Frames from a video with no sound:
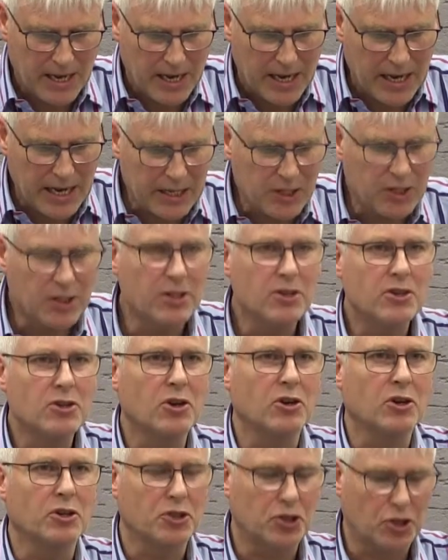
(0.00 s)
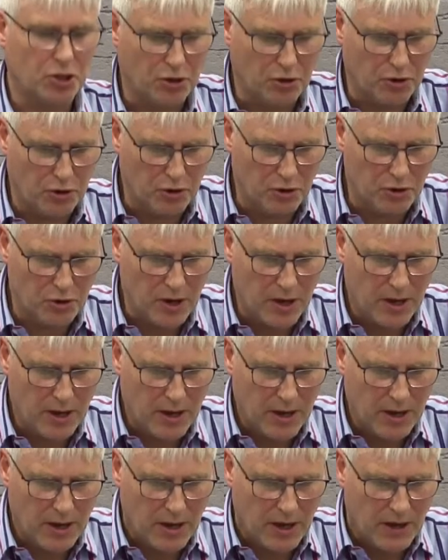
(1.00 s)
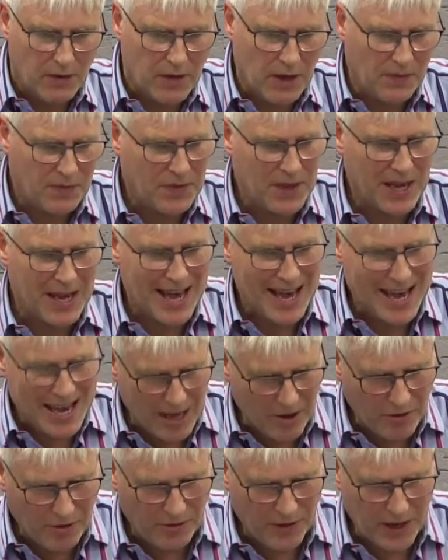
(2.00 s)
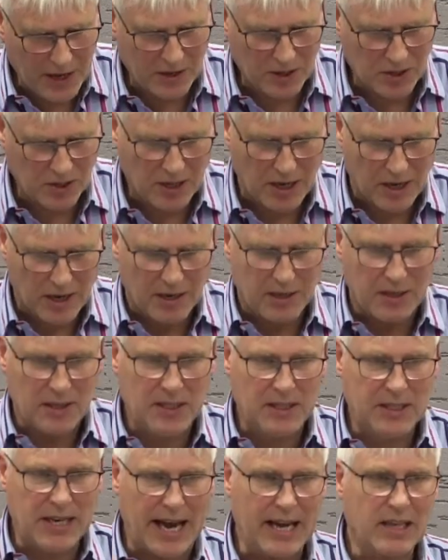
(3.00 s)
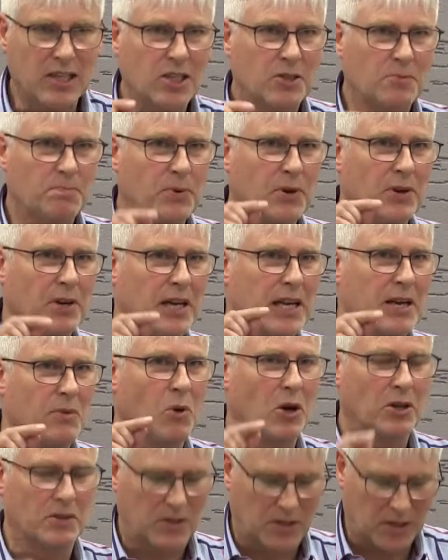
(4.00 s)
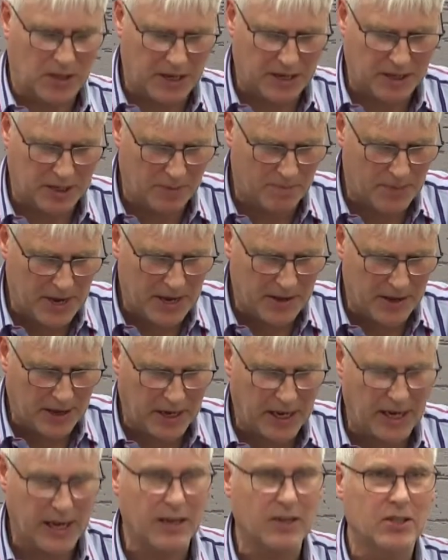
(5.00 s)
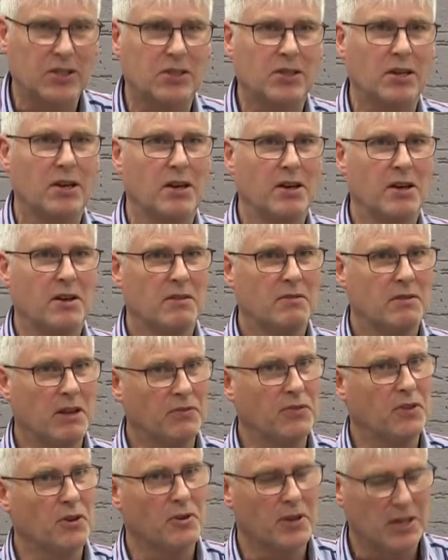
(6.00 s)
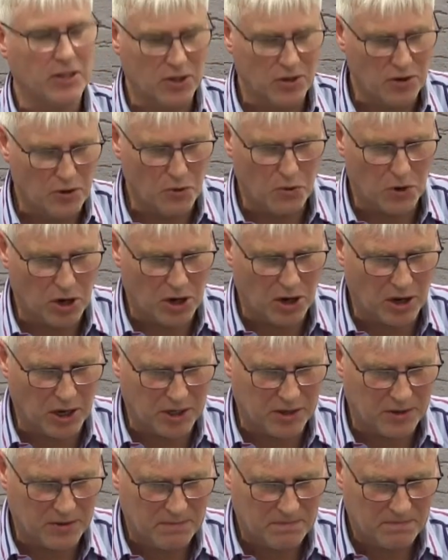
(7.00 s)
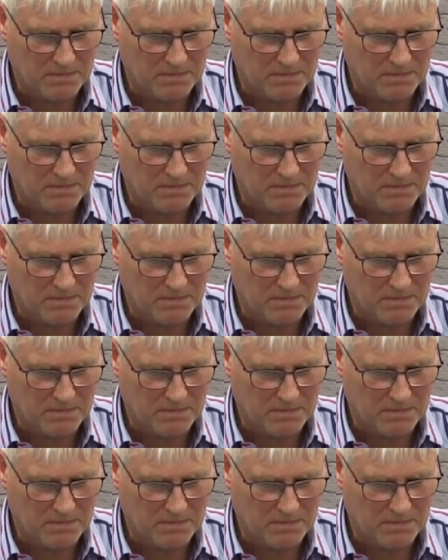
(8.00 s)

Is it not true that the atheist desperately wants it to be the case that there is no God?